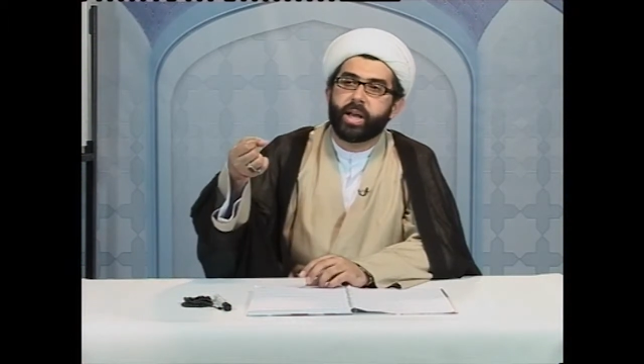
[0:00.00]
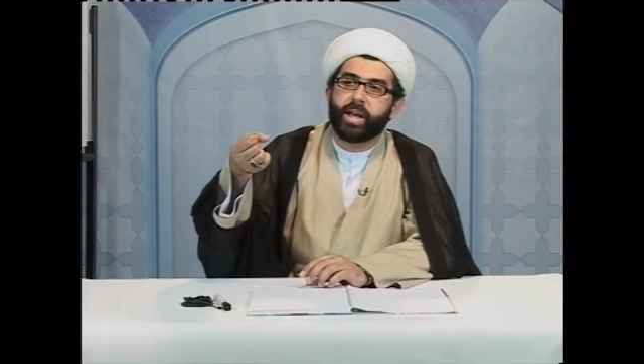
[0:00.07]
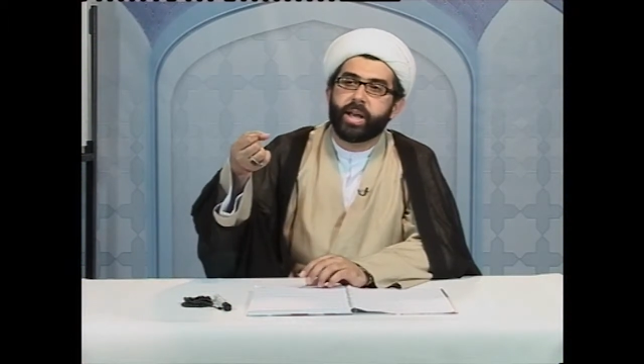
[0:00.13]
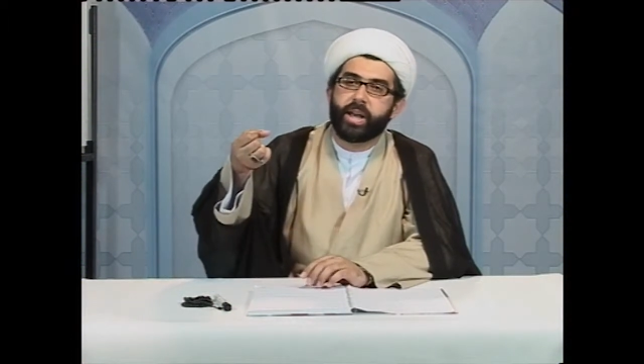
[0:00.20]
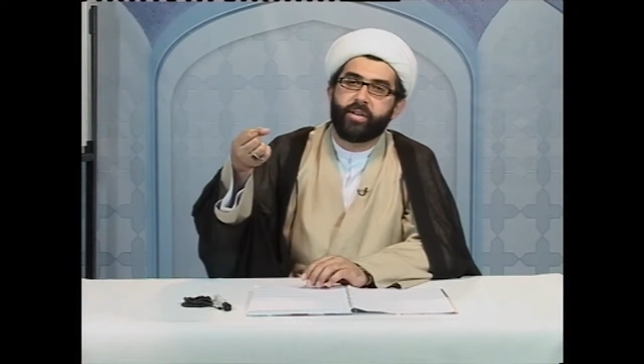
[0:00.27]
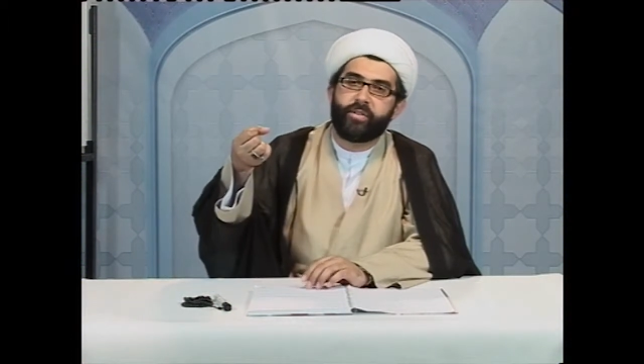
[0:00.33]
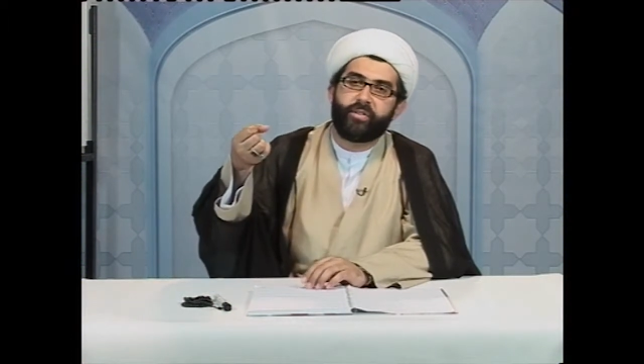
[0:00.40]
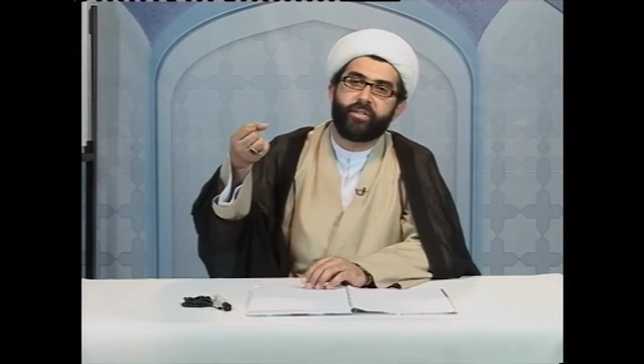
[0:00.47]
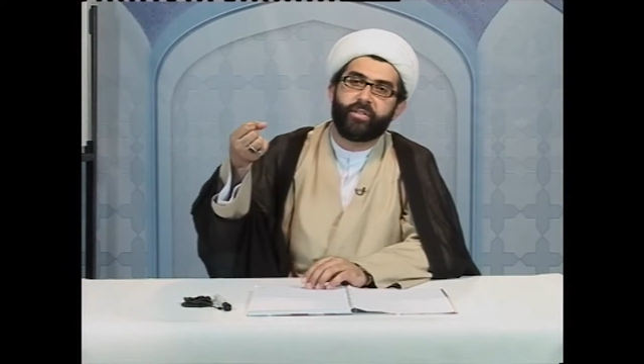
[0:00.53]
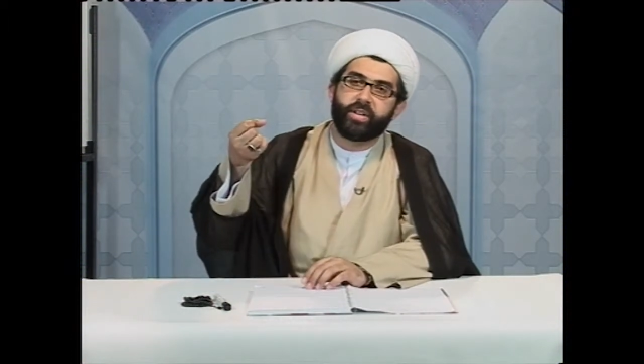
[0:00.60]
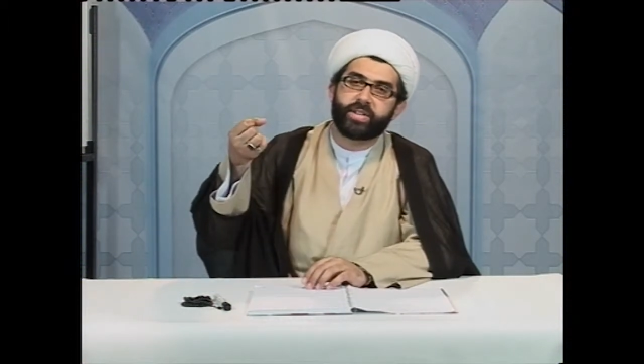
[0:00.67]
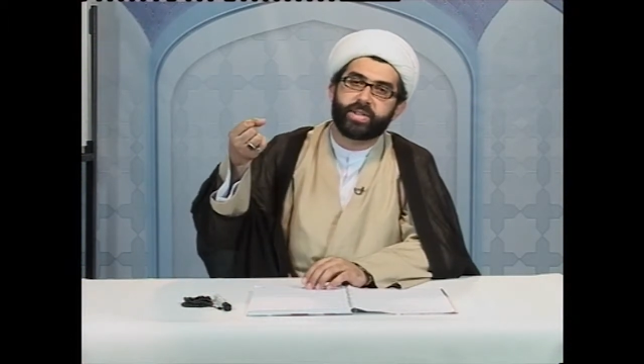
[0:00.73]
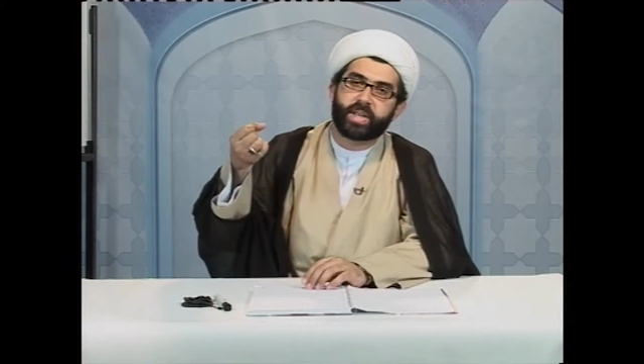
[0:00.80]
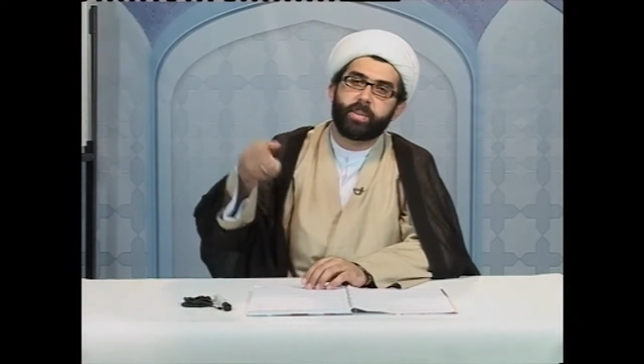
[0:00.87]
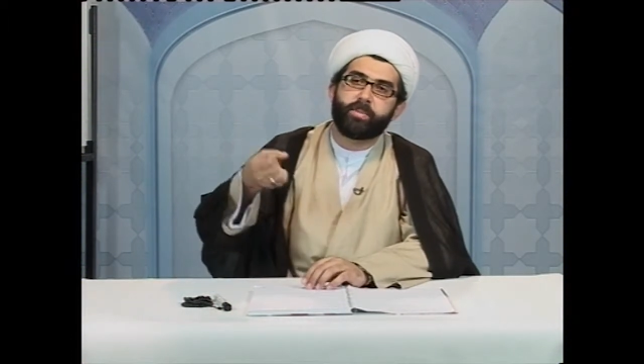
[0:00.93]
if
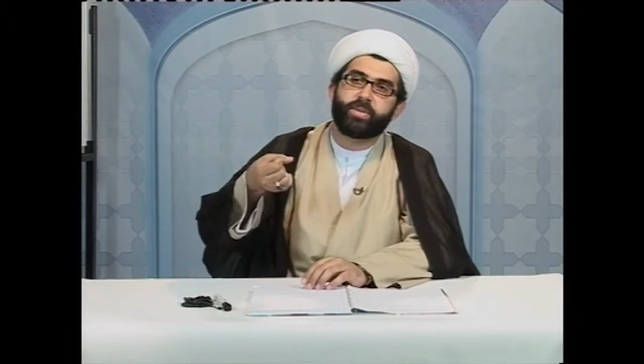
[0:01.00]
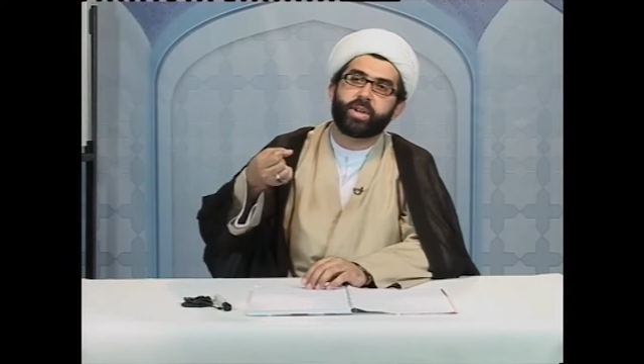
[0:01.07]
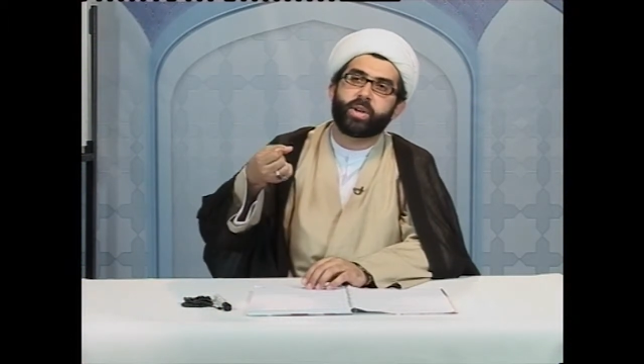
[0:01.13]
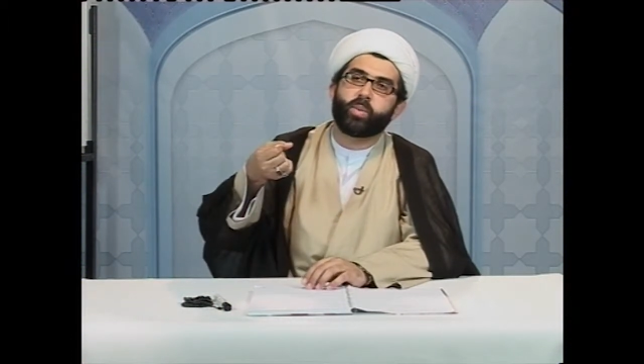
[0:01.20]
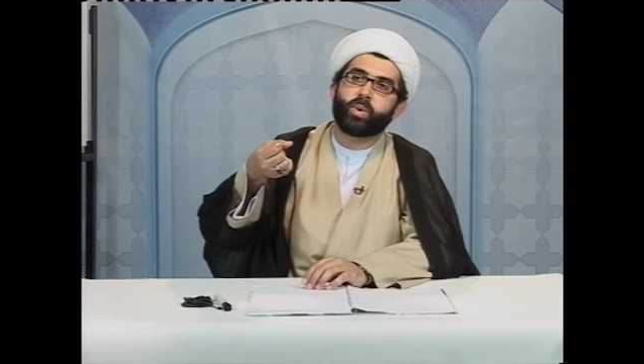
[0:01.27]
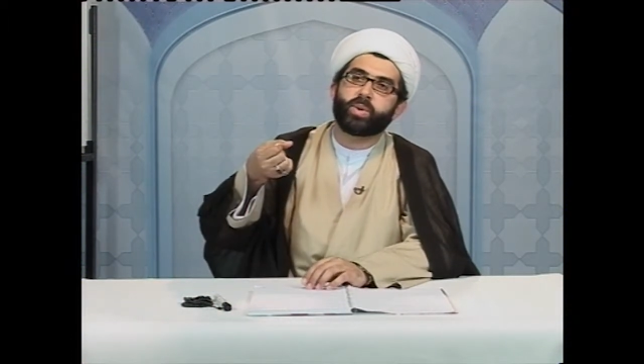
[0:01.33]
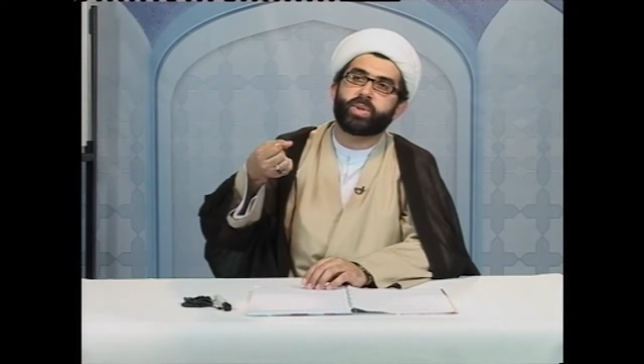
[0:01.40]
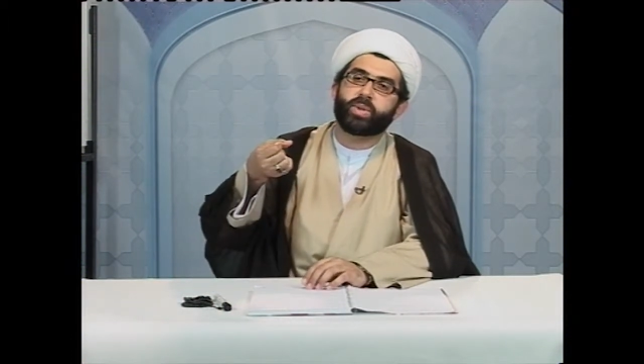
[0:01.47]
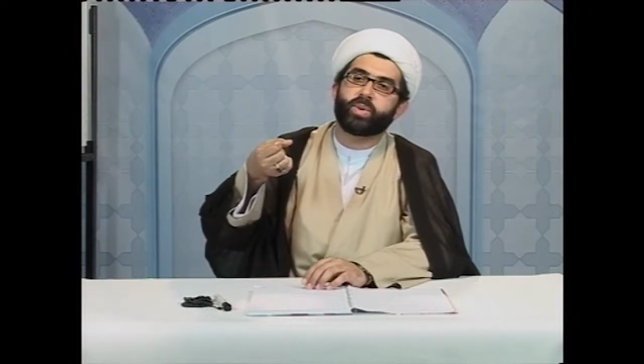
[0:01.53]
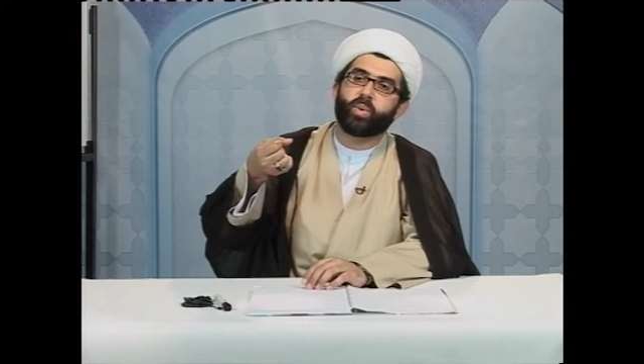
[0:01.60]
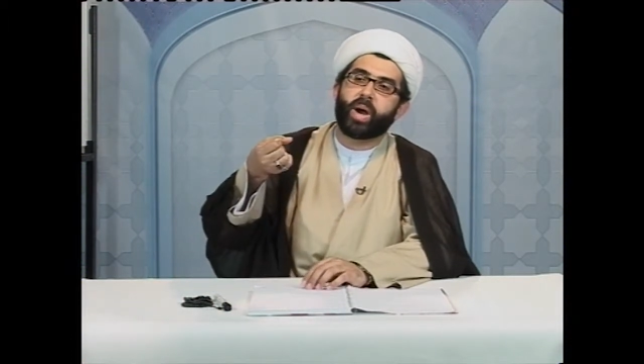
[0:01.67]
something was to